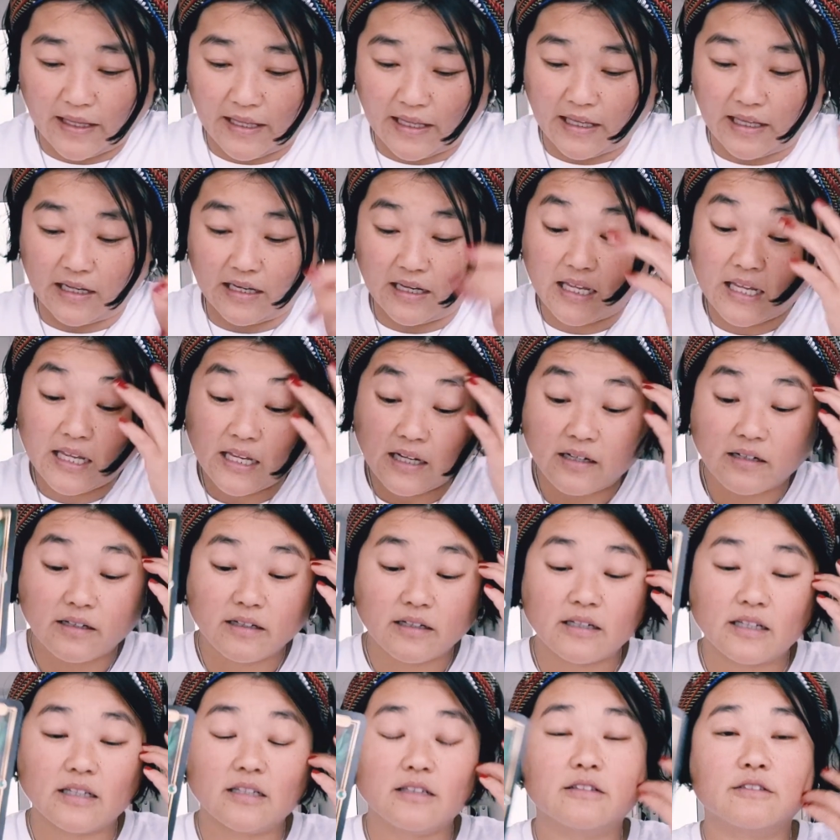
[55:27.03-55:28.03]
And
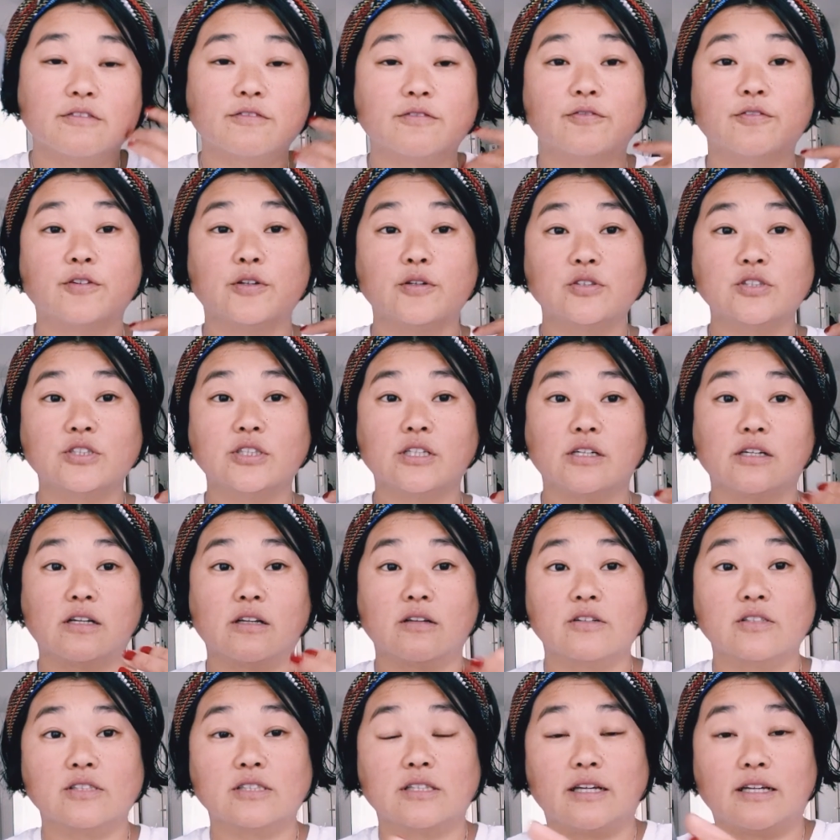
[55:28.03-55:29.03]
here in the
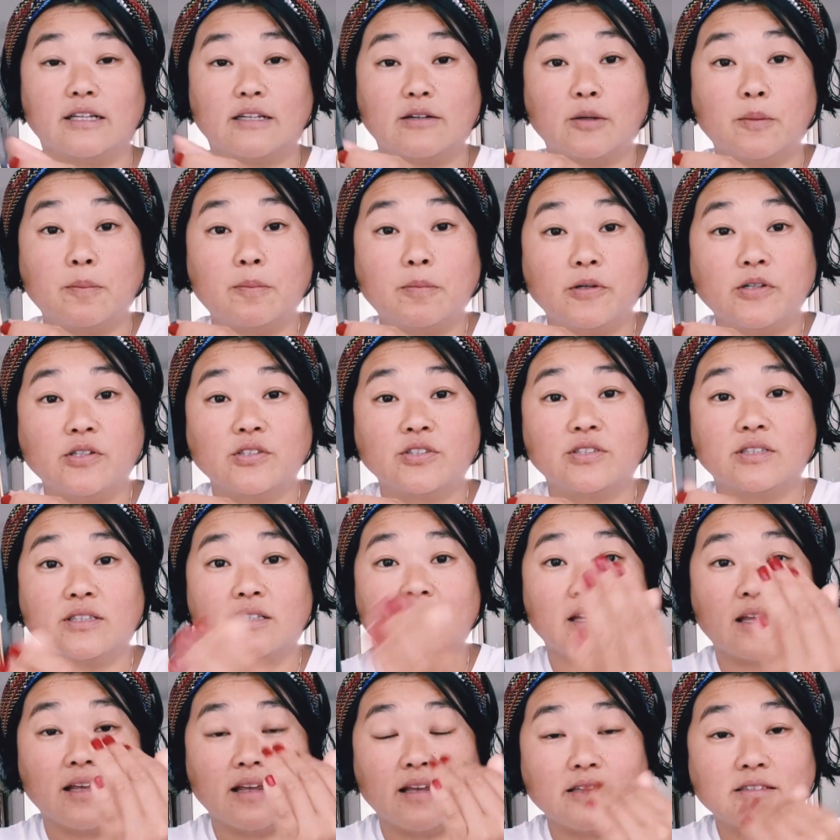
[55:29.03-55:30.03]
future, it looks like your
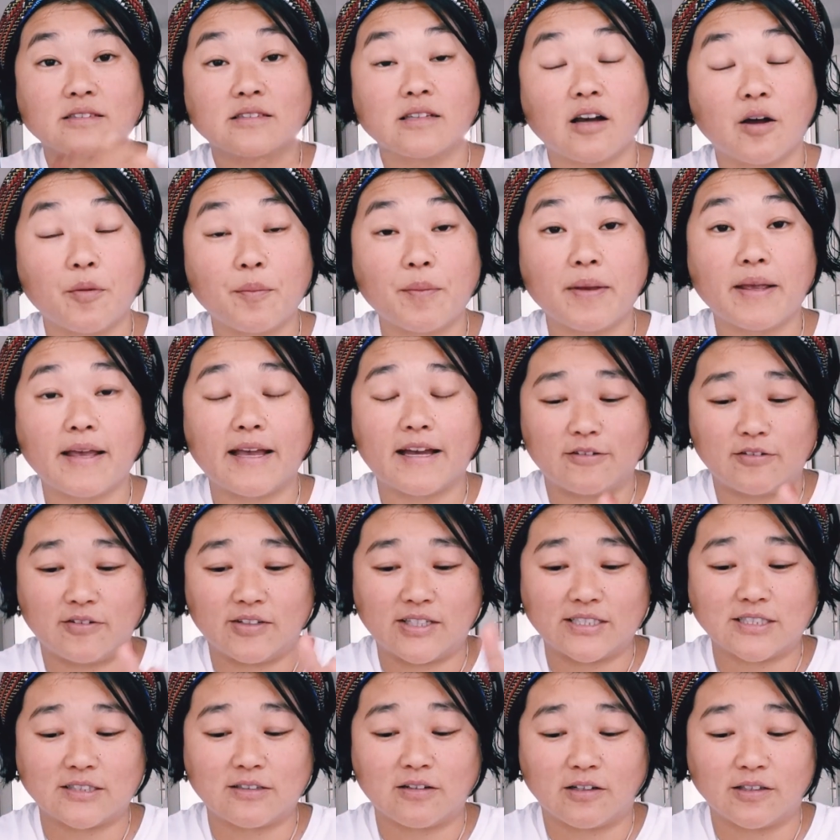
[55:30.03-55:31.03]
person is coming out
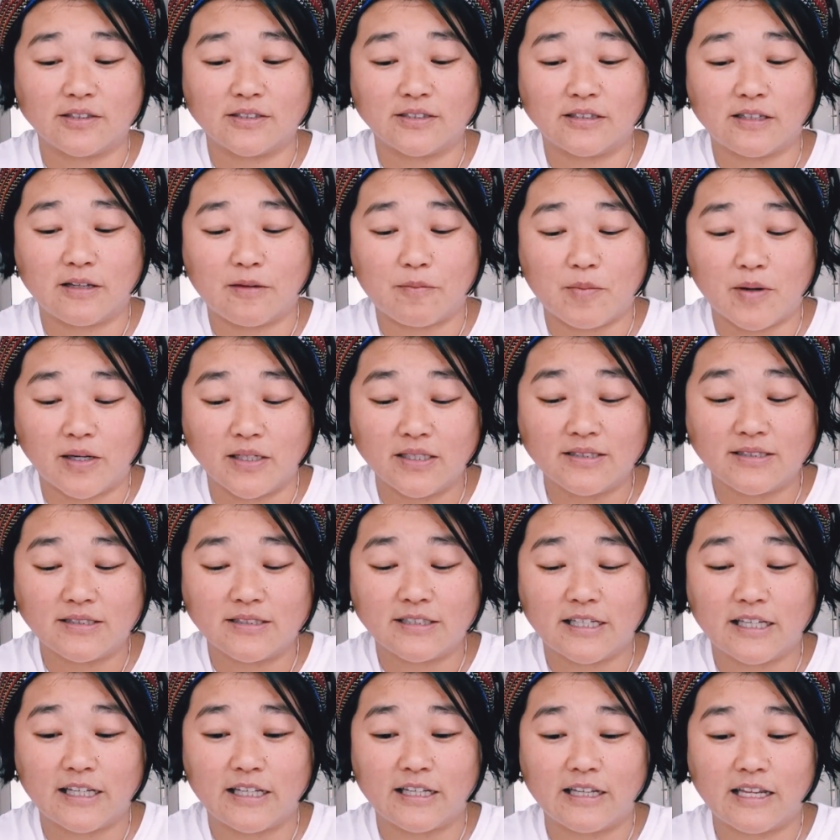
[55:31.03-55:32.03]
of the scarcity
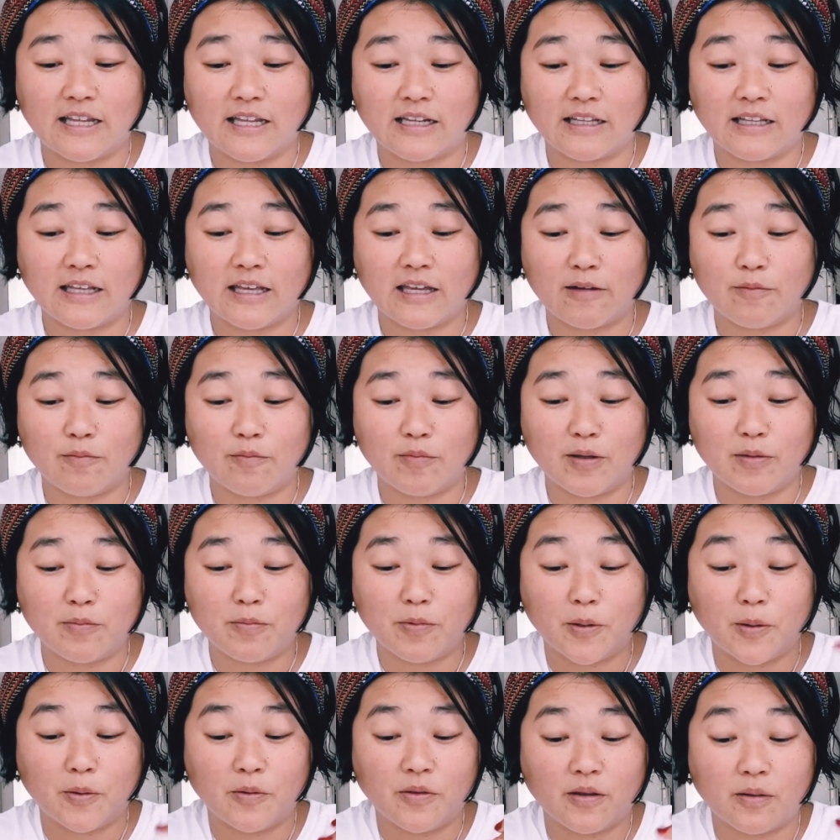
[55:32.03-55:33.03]
mindset and can be
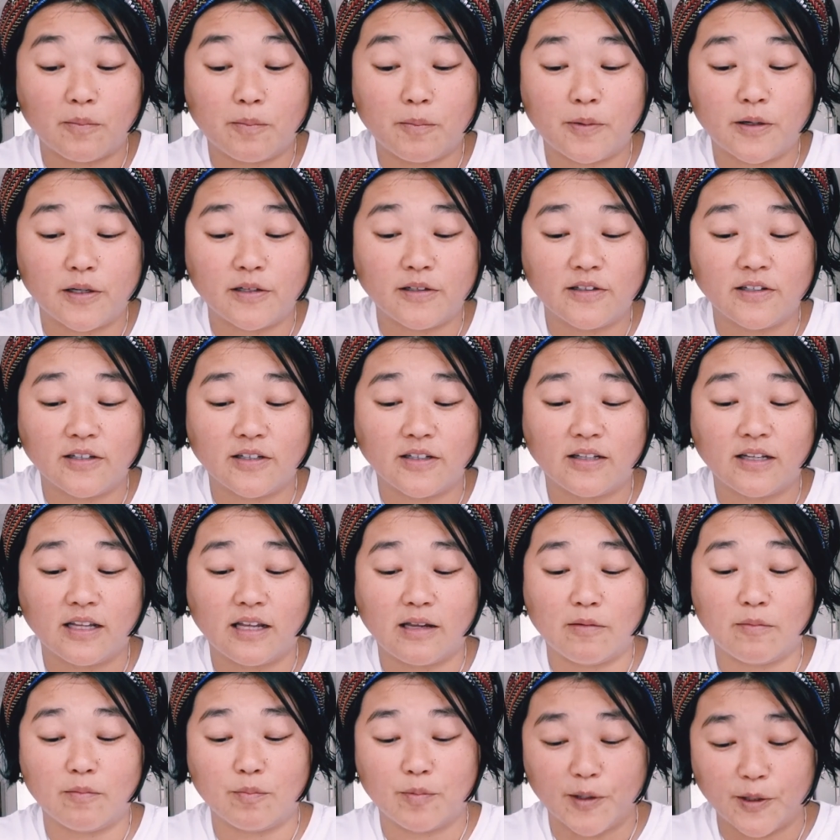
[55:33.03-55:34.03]
both
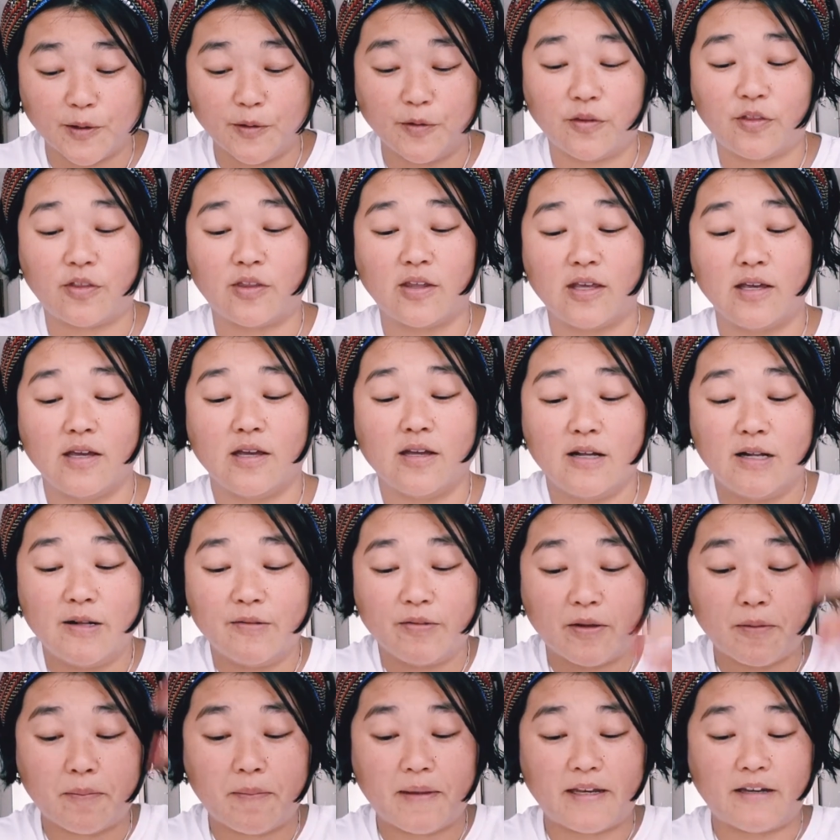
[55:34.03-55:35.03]
abundant in both
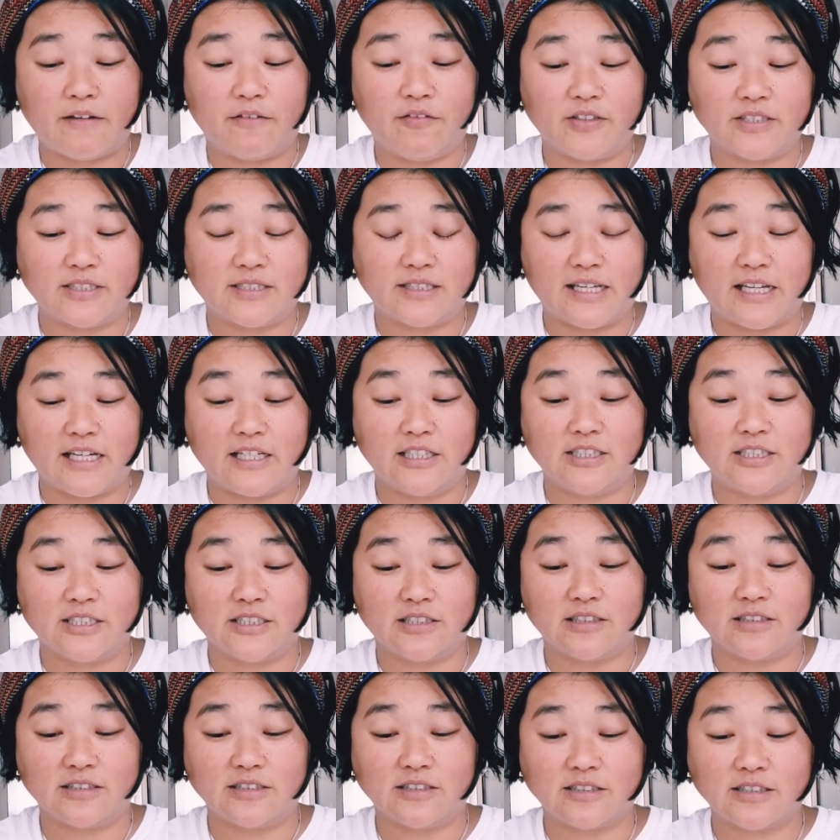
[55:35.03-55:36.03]
the
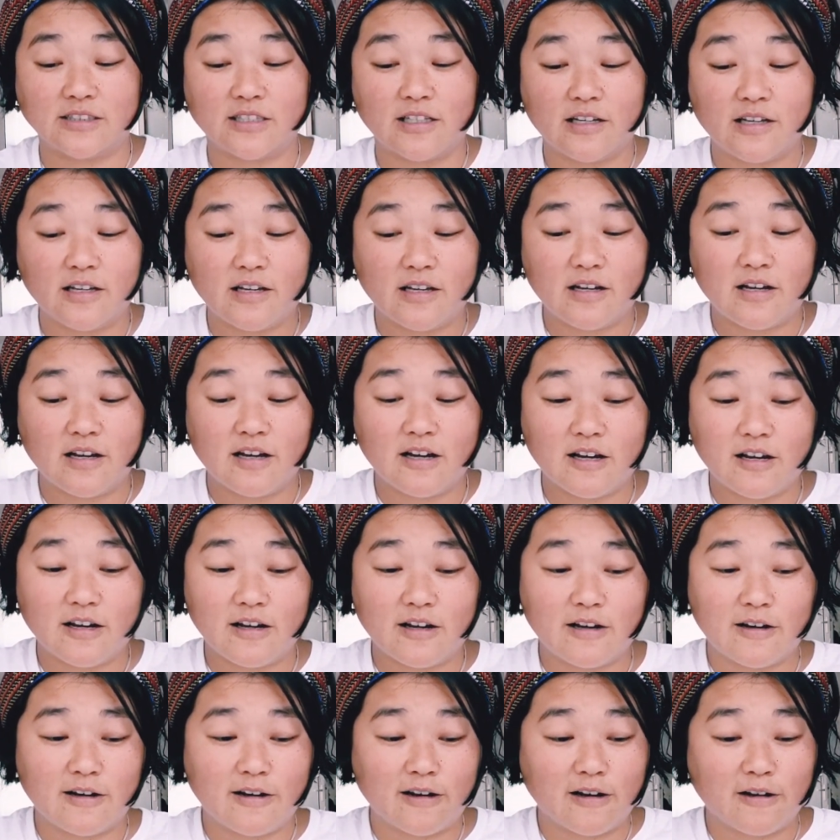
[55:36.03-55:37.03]
manifestations
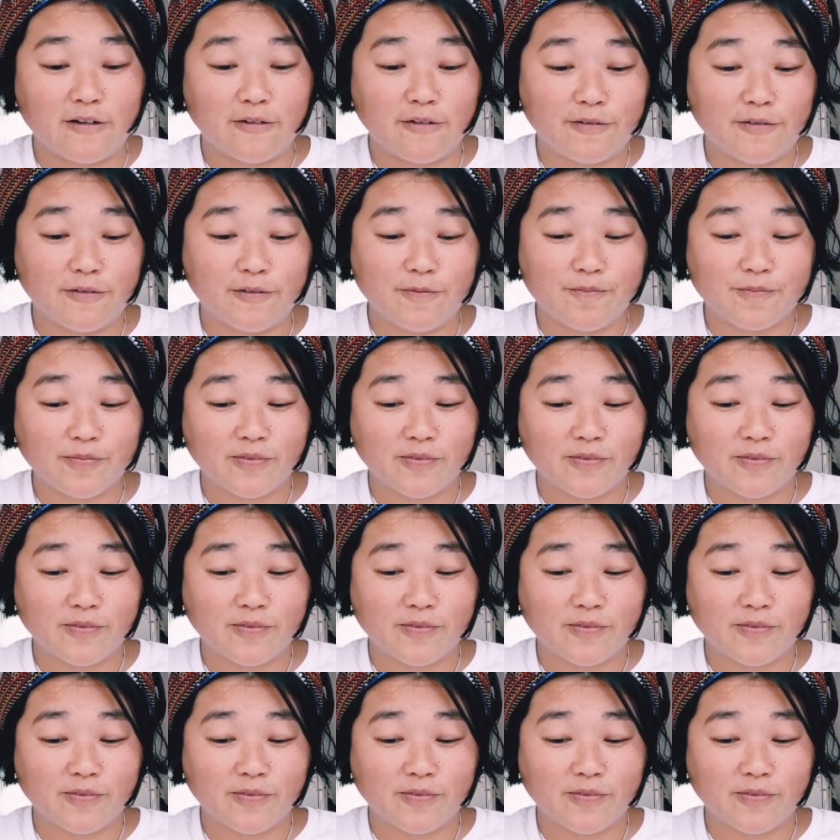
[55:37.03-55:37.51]
of